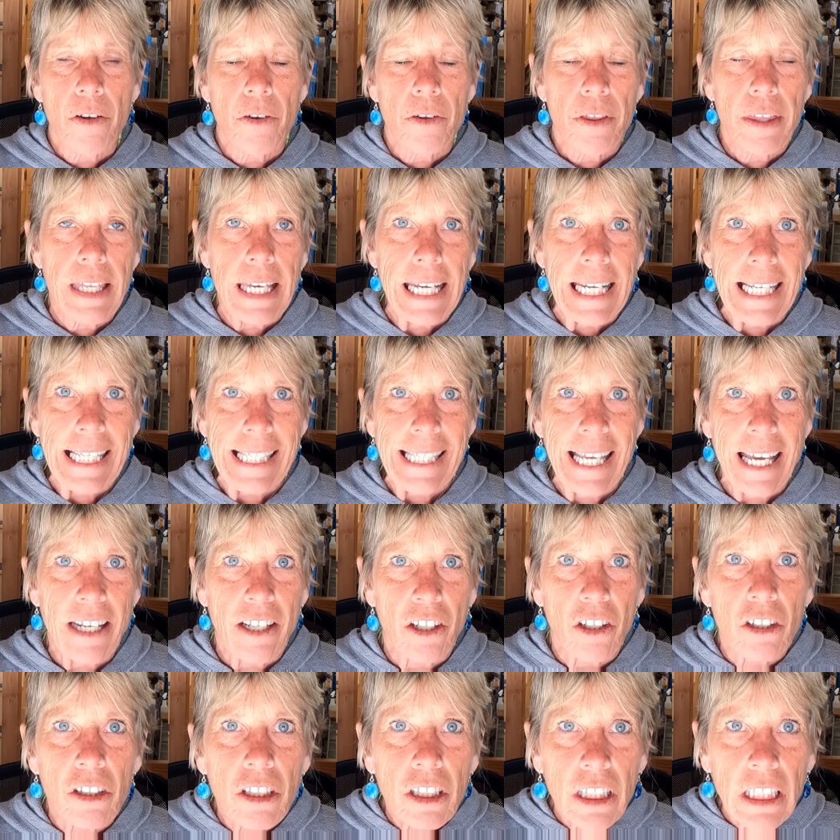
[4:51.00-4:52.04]
things that
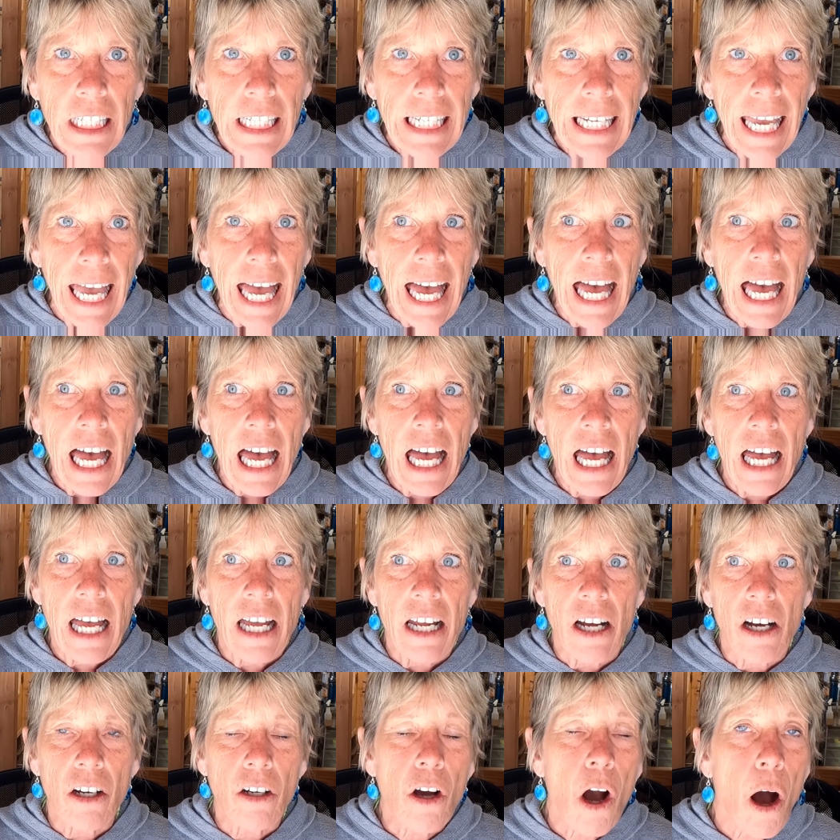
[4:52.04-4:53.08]
you're looking at
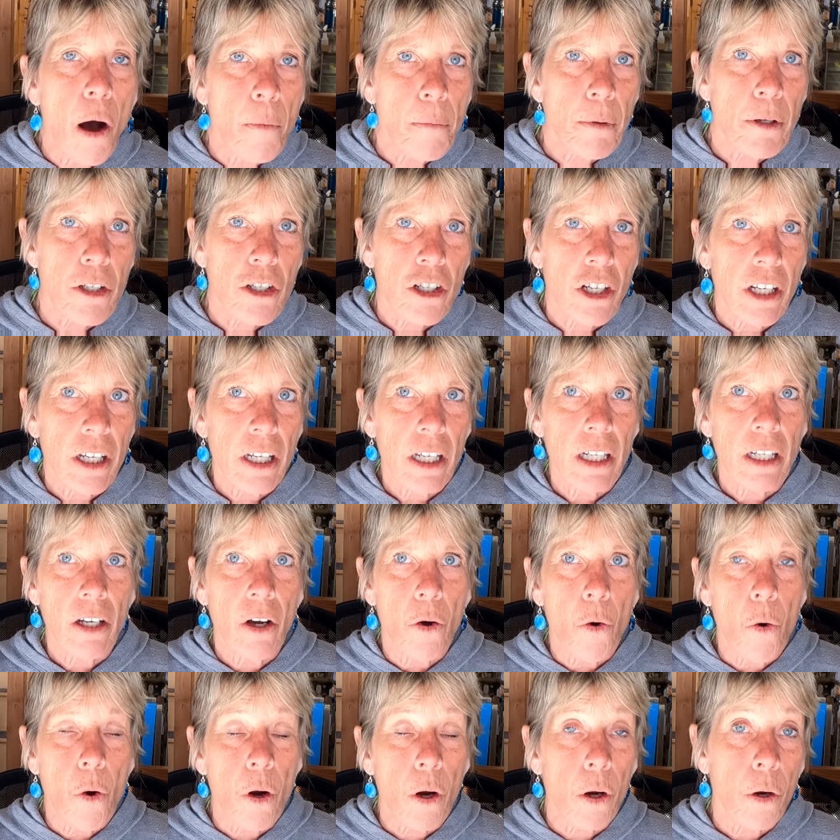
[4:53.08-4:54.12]
accomplishing,
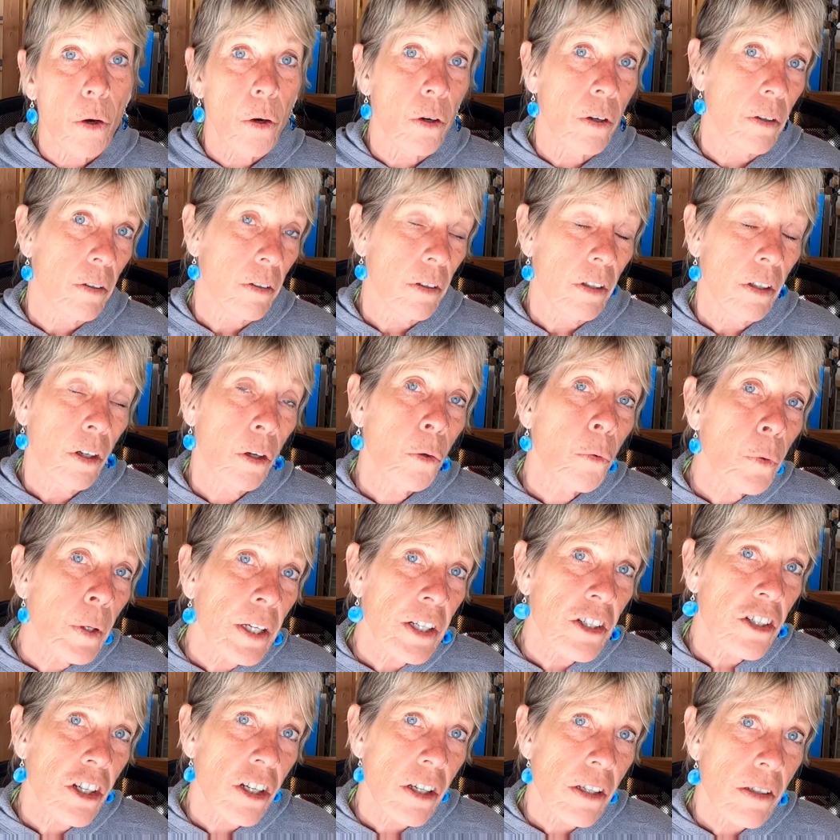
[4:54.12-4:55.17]
or your
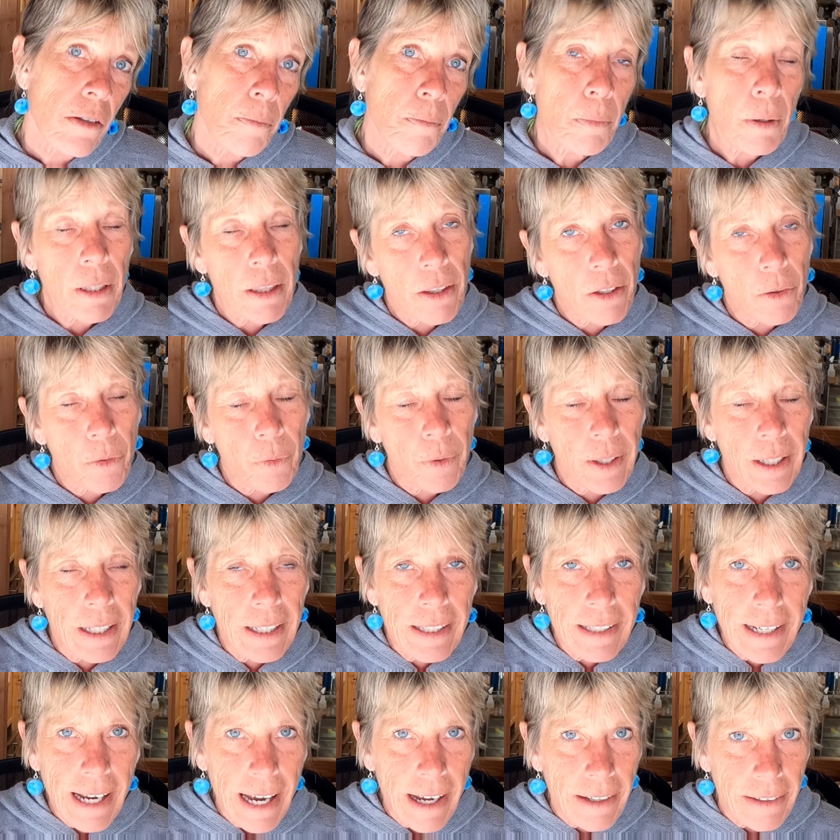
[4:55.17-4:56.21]
wishes, but they're
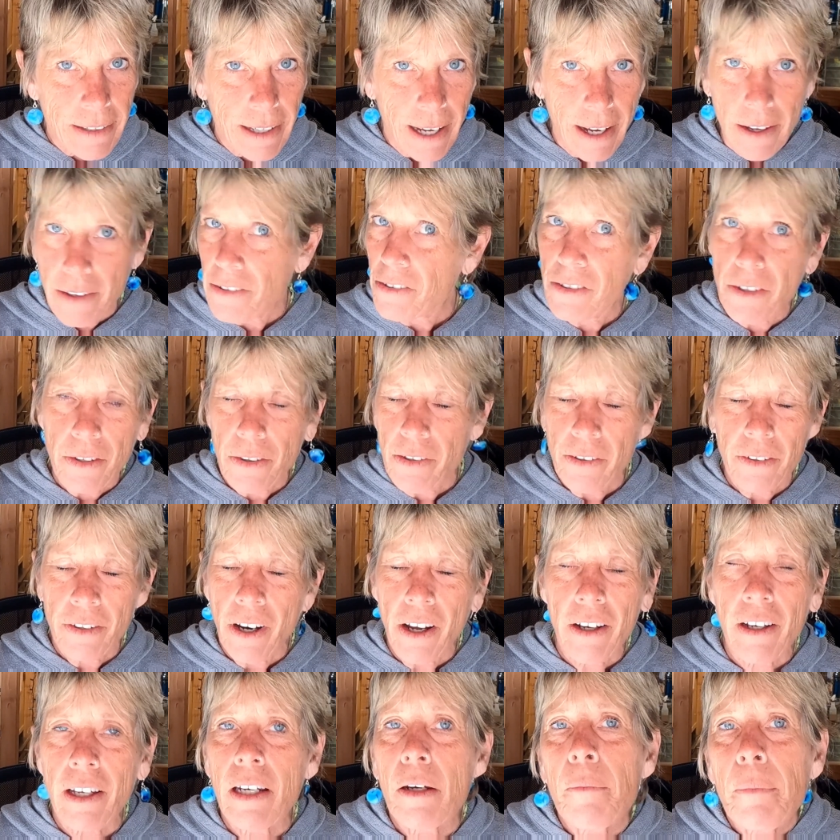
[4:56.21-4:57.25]
written down now, so they're
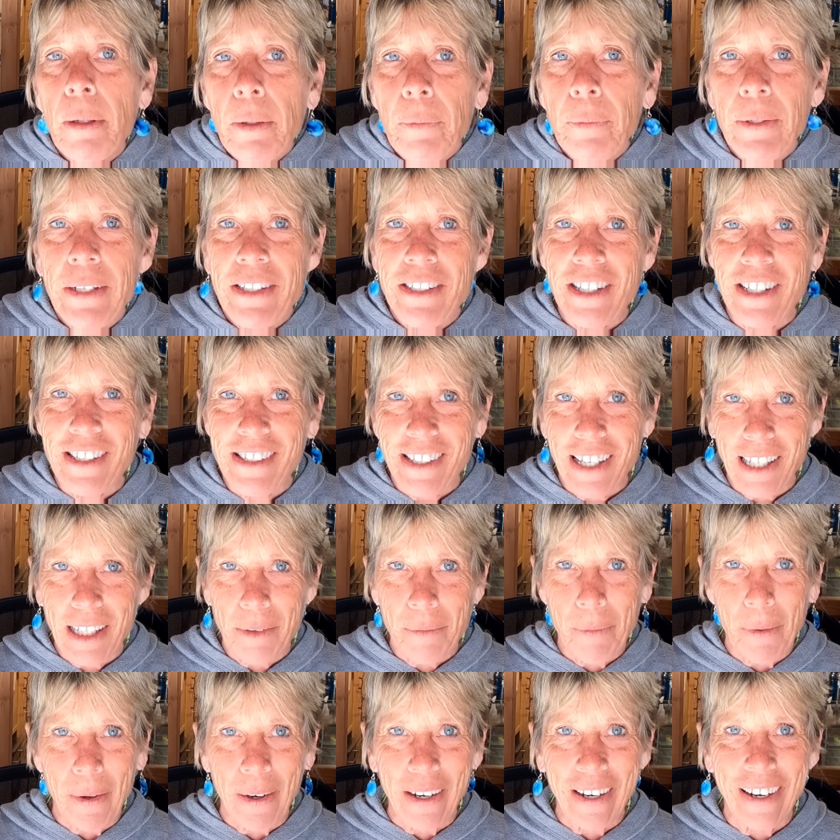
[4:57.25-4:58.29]
not going to be wishes
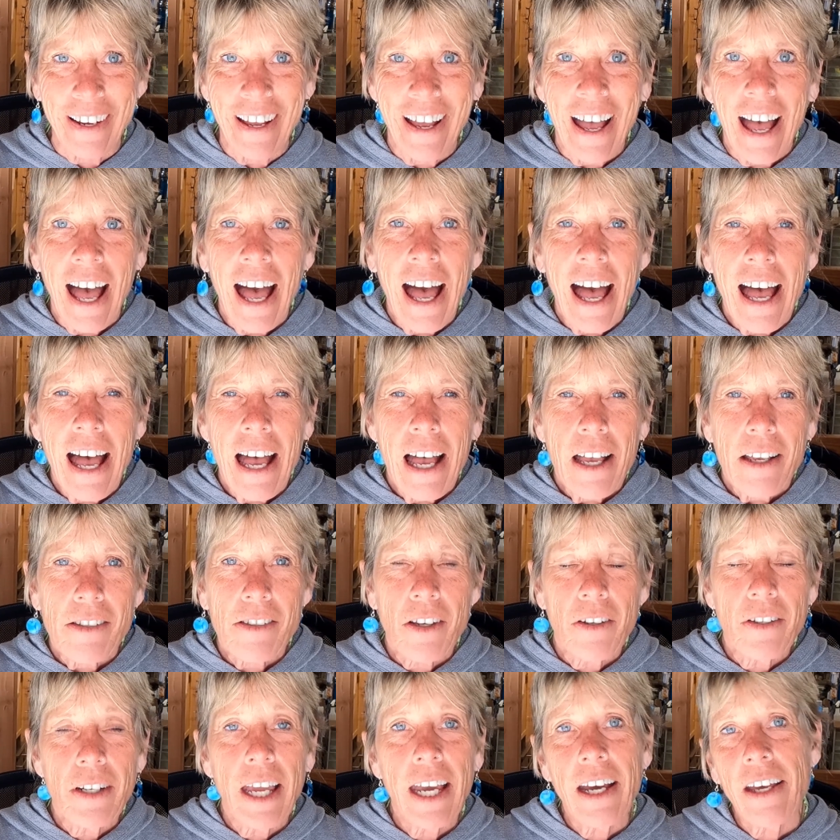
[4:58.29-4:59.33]
anymore.
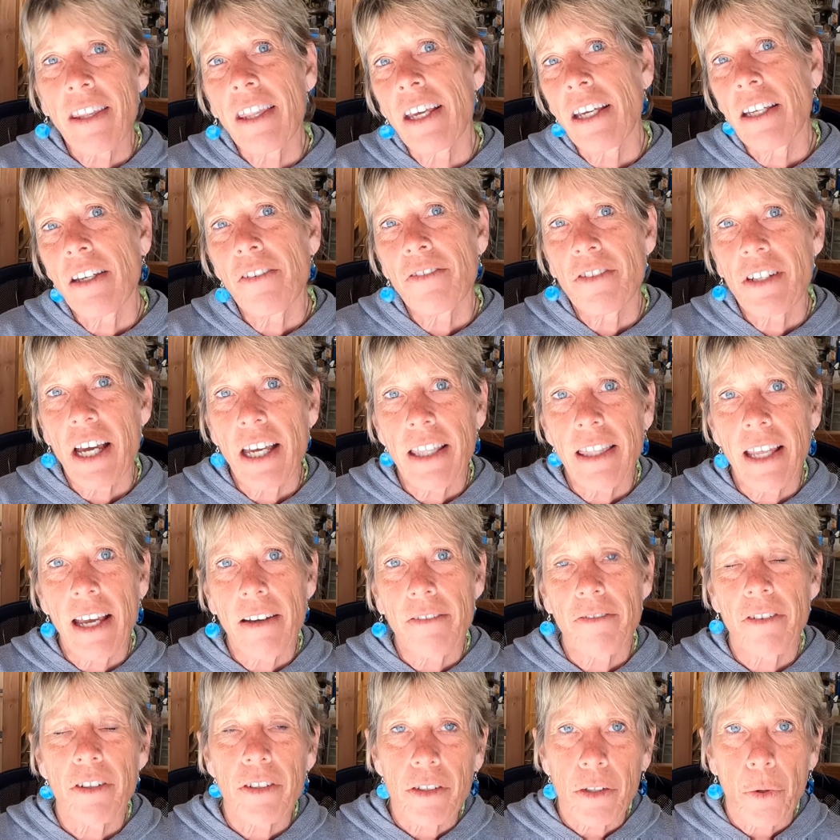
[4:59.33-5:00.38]
So now that you've done
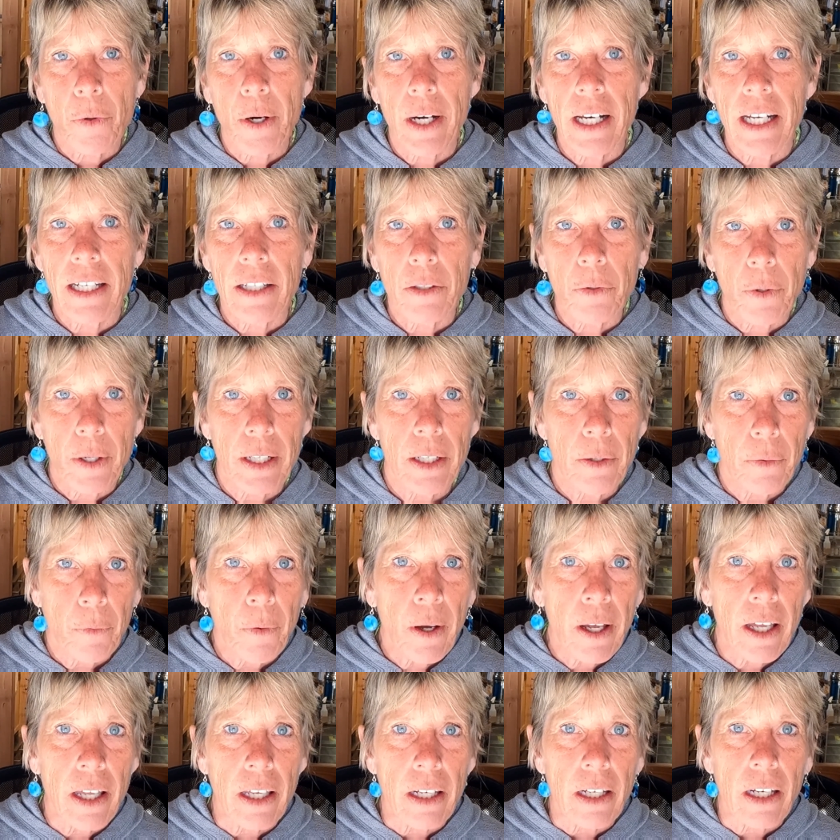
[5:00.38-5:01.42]
that for
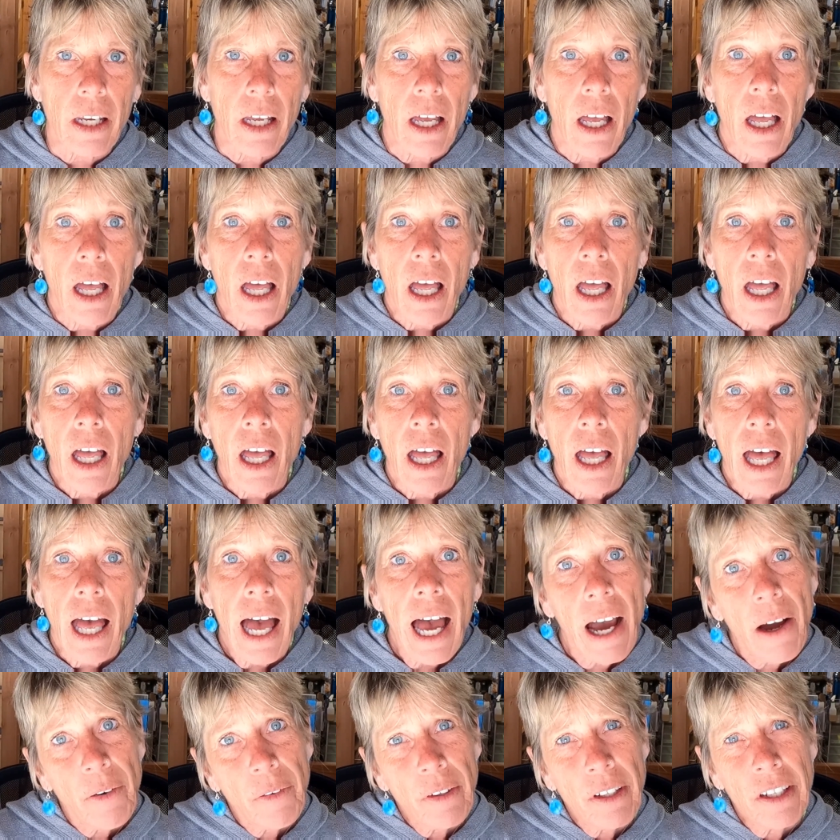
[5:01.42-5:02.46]
2021,
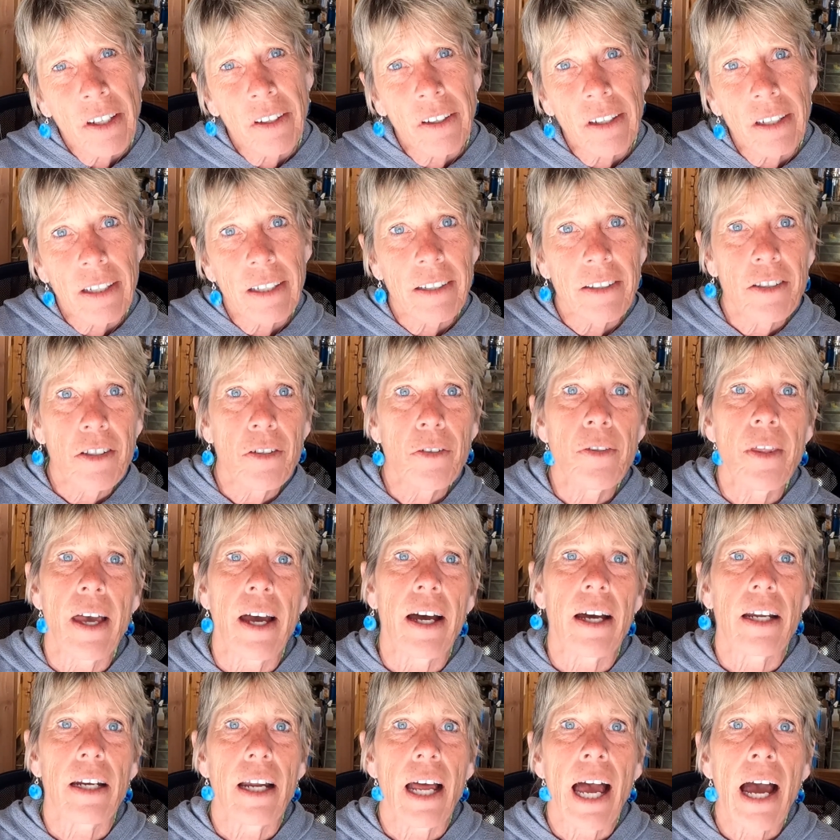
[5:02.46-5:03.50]
how are you going to do
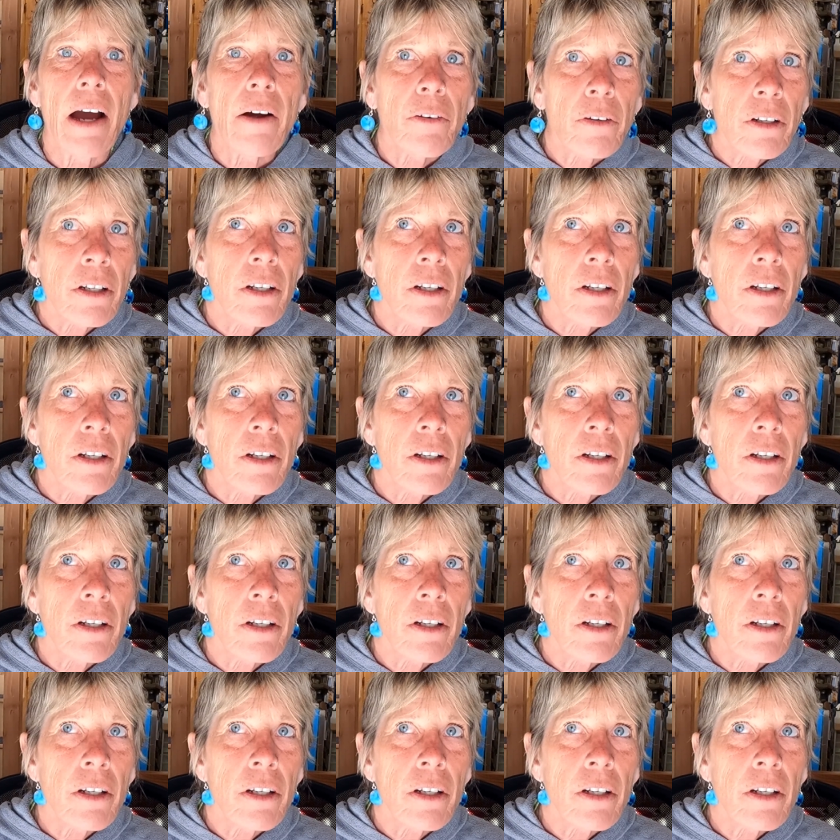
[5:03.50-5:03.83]
that? How are